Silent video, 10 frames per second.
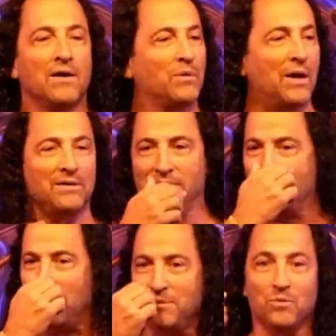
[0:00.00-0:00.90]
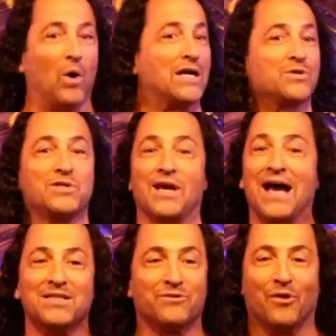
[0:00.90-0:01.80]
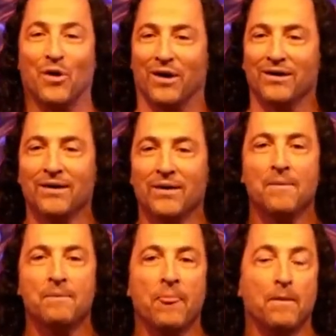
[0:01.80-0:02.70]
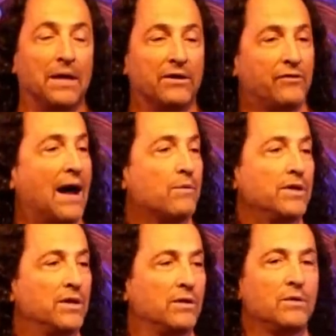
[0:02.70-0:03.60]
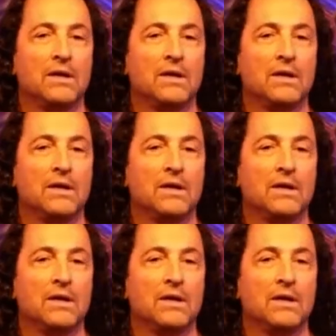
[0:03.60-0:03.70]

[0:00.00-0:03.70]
Well, you know, watch what you ask for. But if I were you,